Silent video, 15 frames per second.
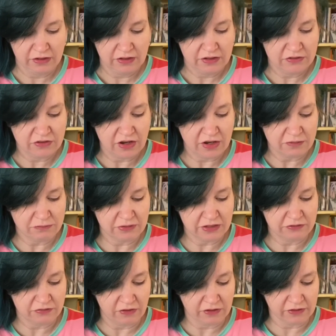not me
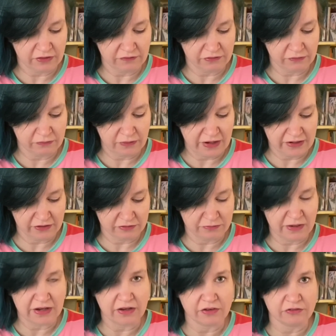falling off the wagon of
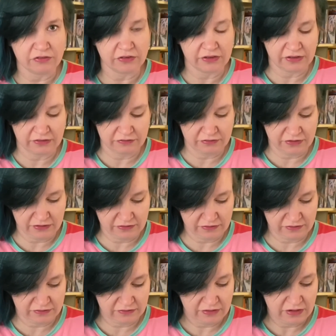my
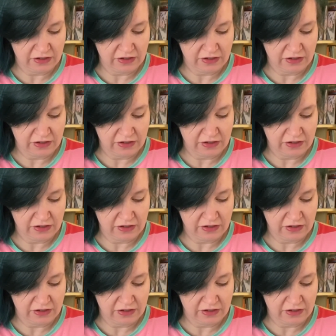unforgiveness,